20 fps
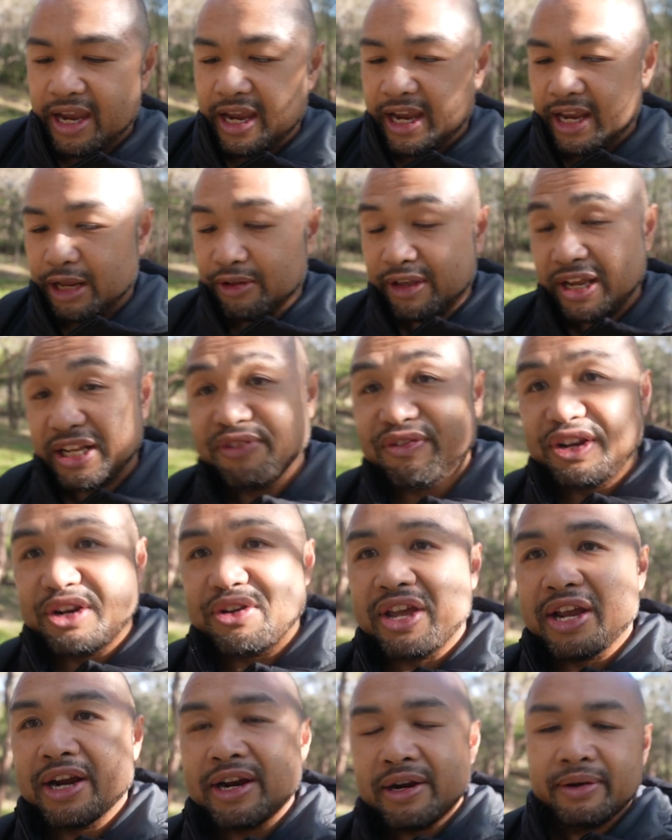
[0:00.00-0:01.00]
and I'll end the
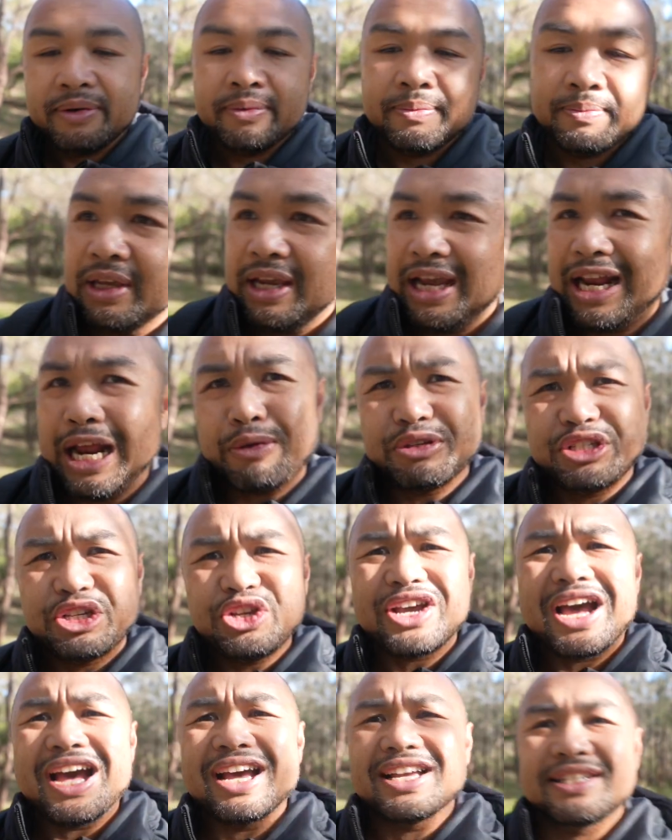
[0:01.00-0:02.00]
video here. And I will see
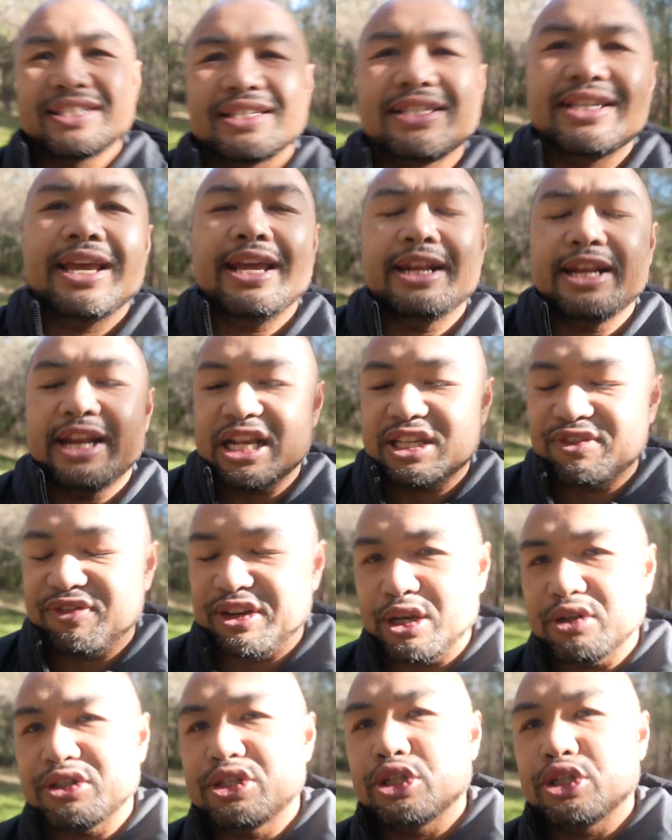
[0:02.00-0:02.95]
you guys in the next video.